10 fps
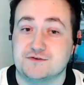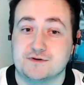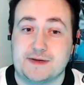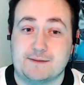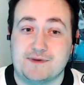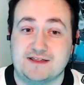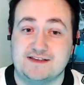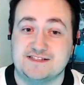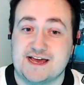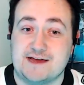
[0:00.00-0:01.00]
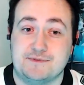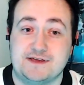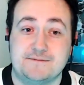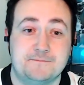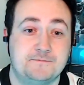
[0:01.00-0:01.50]
quarterback Bailey
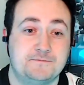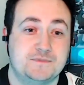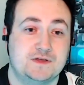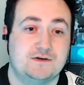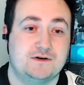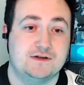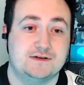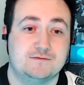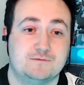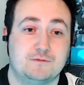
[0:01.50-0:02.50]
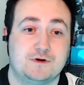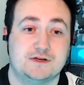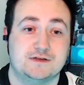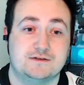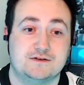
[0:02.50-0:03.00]
Zappe on
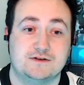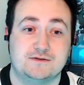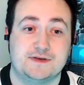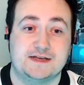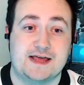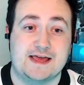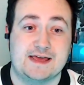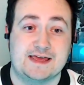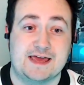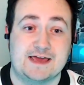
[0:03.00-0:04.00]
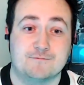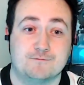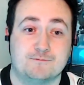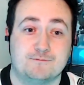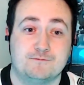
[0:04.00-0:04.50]
what could have been a
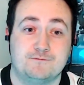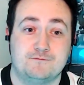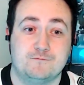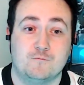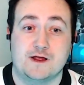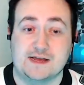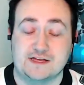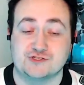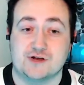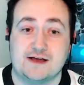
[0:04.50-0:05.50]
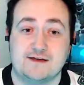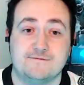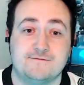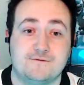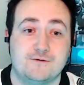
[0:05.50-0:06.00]
game winning drive
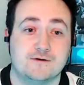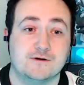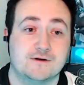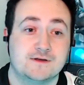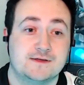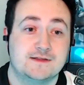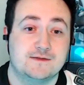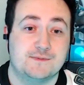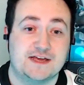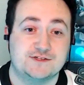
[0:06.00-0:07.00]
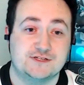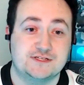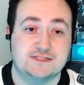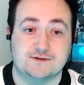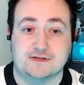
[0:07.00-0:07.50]
for the
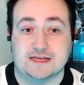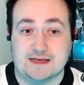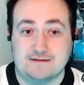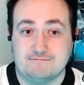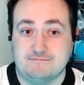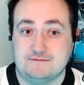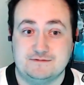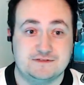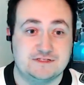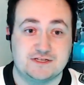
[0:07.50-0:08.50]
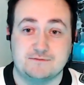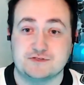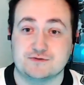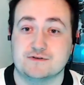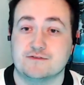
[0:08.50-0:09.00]
Patriots. There were some
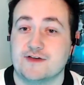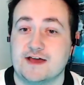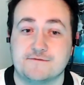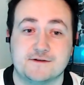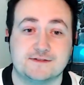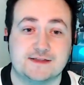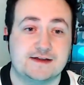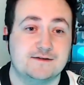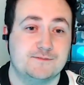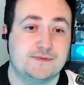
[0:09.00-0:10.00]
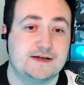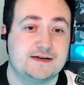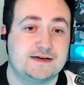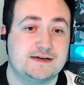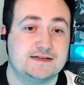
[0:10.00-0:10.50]
sort of effort there, but
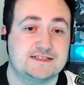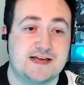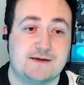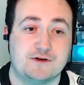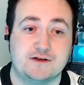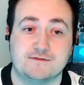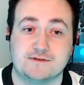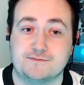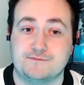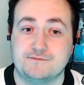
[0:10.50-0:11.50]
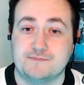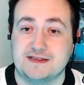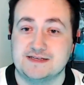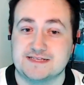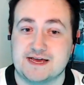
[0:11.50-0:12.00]
uh, snap went over
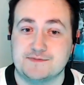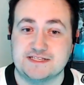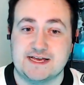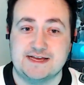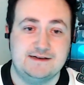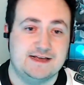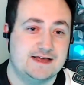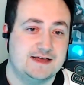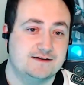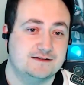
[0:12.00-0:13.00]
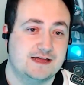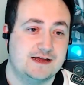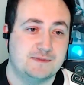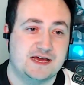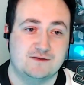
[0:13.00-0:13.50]
Bailey Zappe's head, and
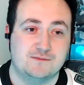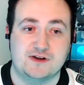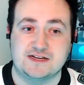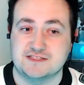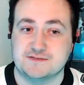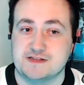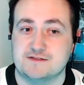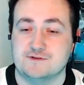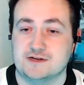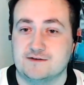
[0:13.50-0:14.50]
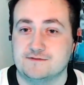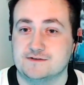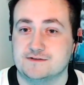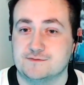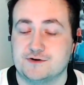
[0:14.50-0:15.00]
linebacker Brandon Smith
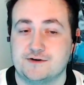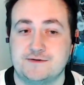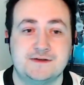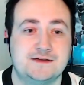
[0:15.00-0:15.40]
recovered the ball.